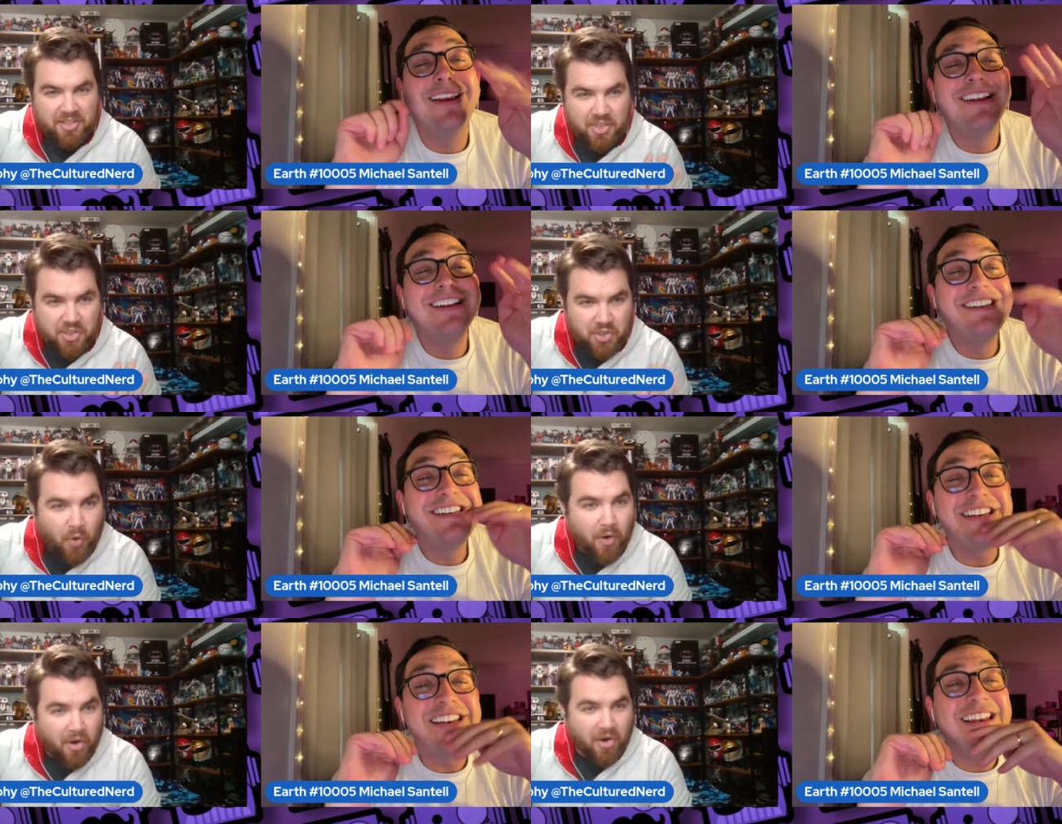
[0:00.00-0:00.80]

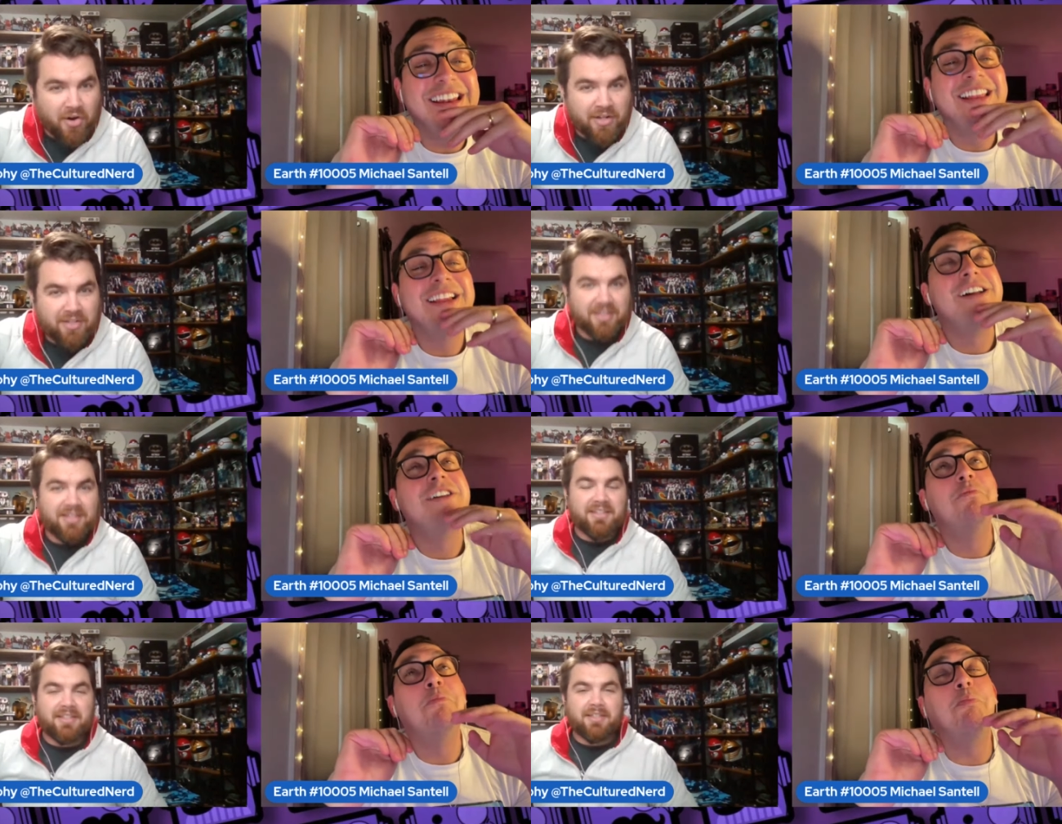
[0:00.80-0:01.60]
Speaker 1: so hard.
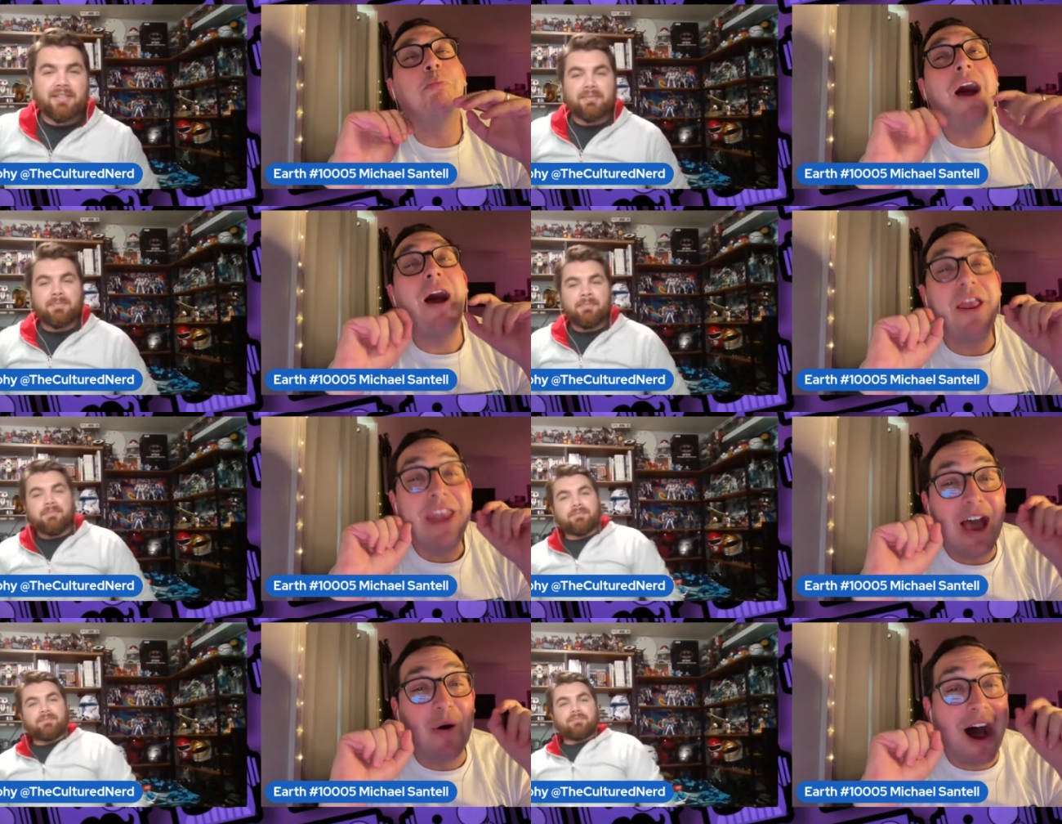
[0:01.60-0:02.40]

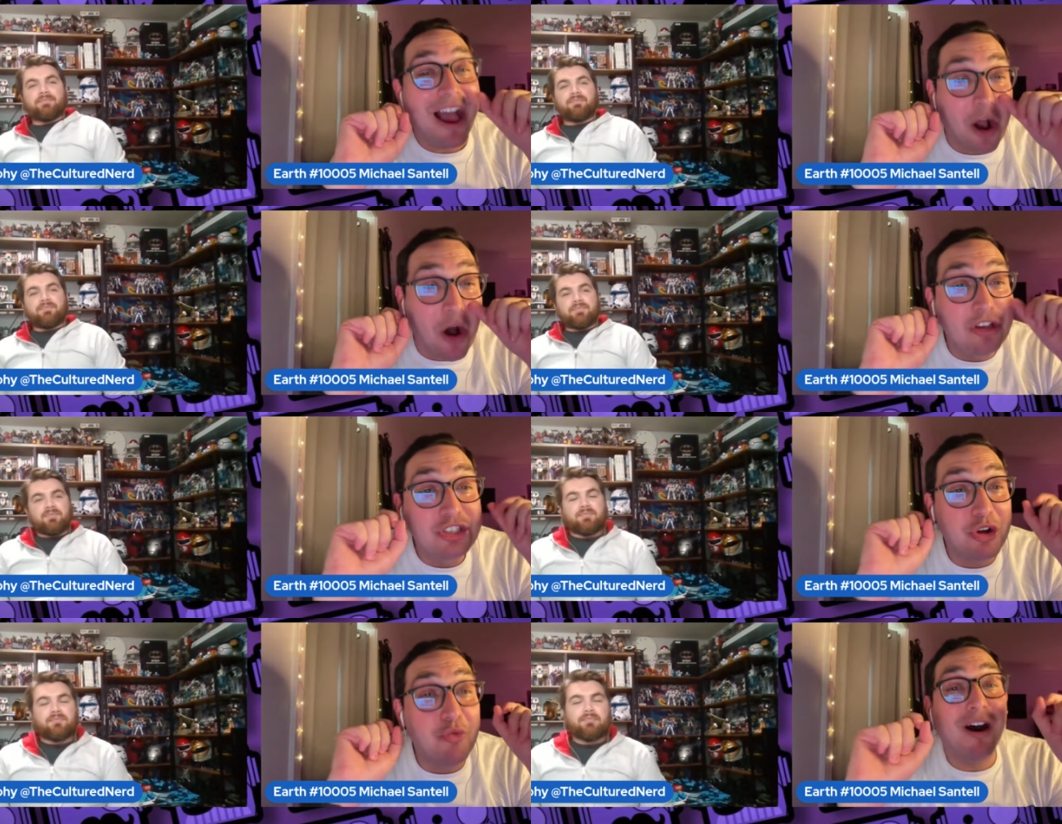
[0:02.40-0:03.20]
Now, I
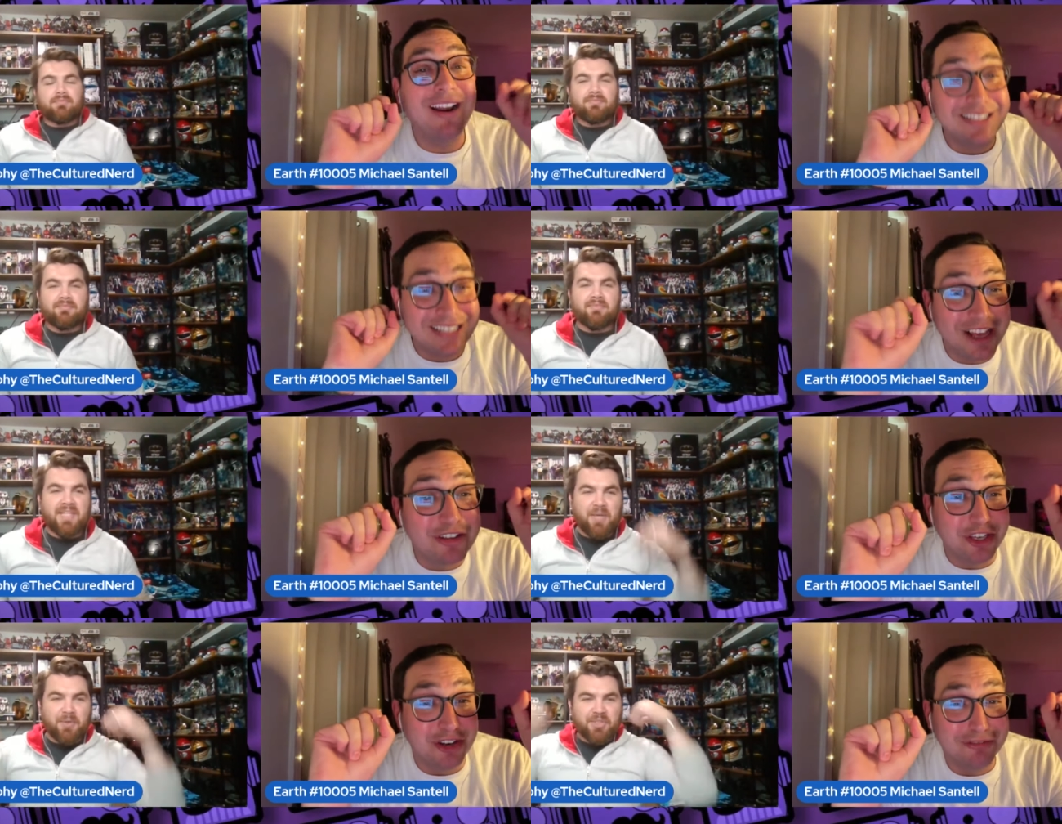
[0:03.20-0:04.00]
also want to tell
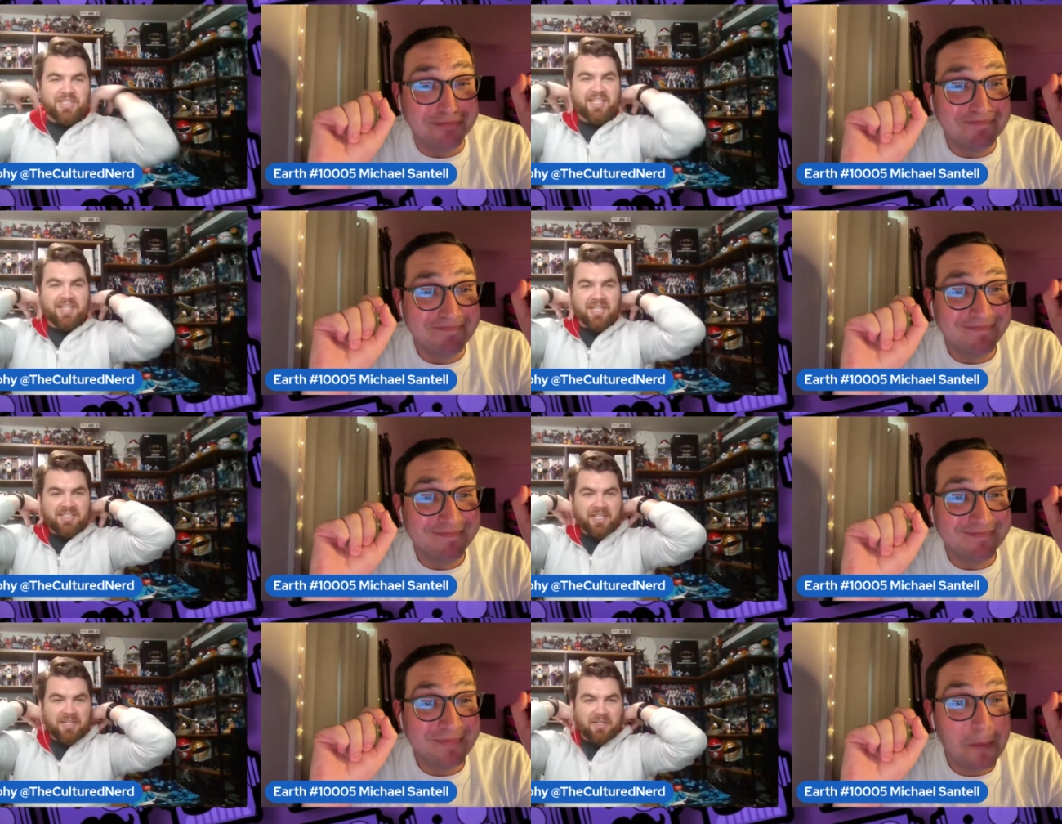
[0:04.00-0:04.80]
you. He was just like this,
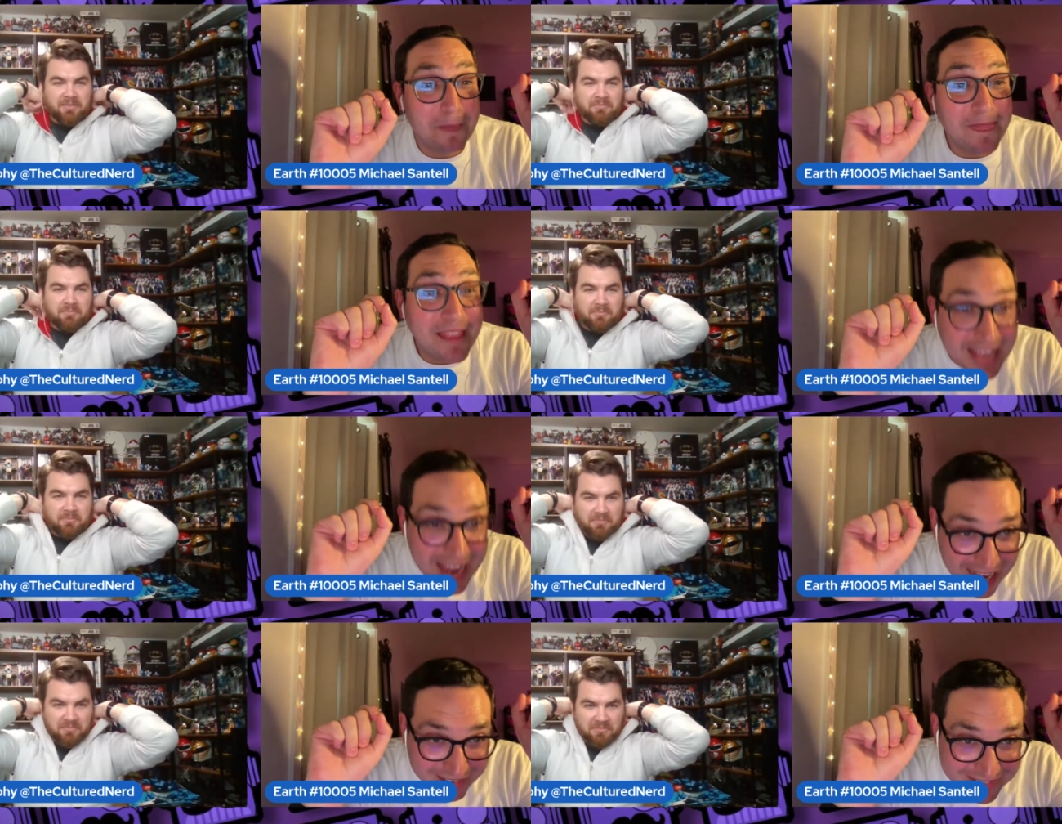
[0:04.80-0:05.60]
like. Yeah.
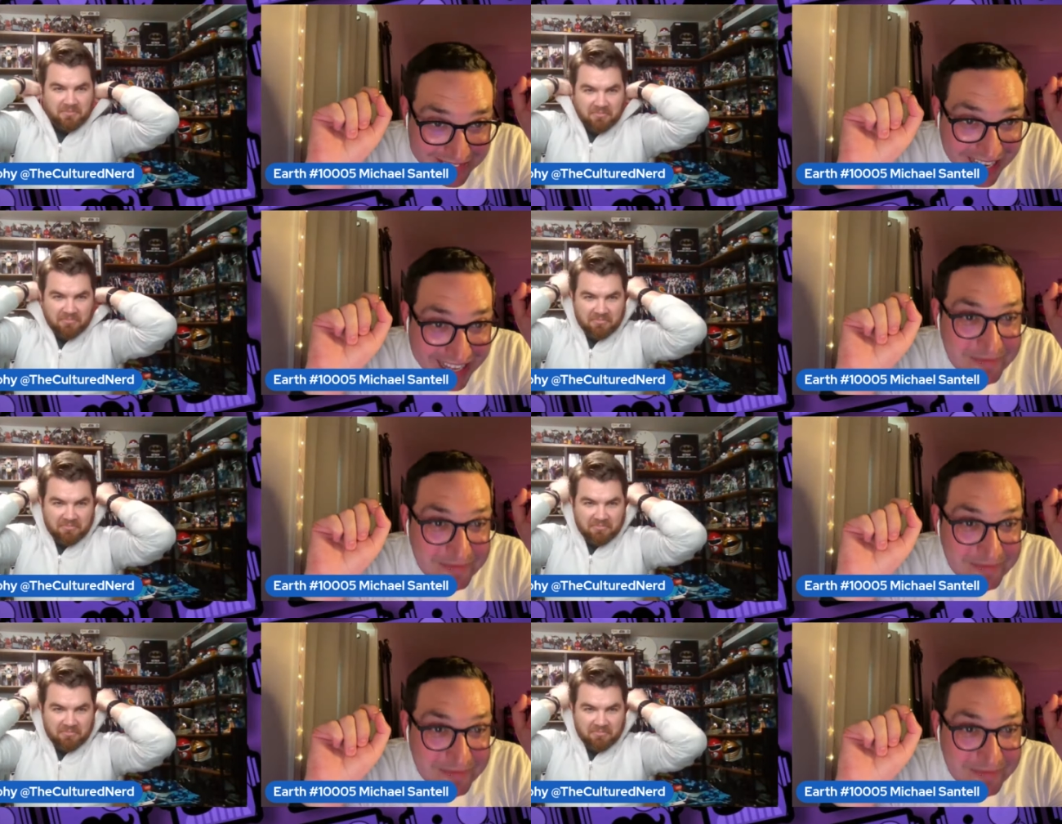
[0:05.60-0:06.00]
Yeah. He,